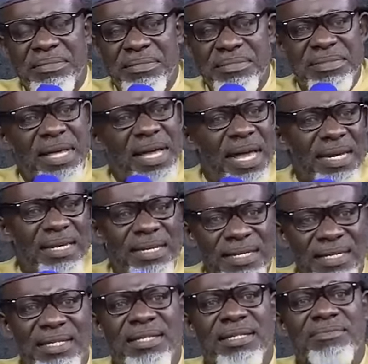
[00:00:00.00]
Now I
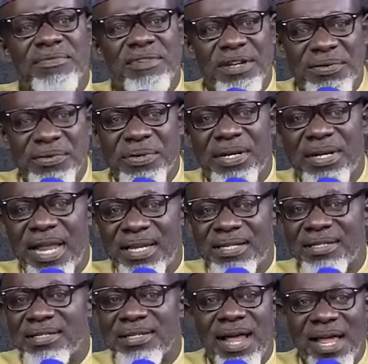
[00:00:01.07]
listen very well and
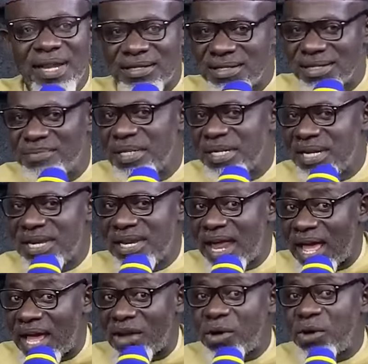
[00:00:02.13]
I immediately
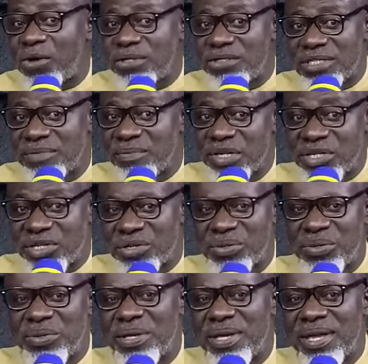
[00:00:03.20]
now I call, say make she
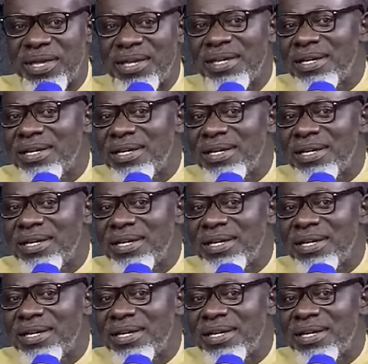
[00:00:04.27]
go there.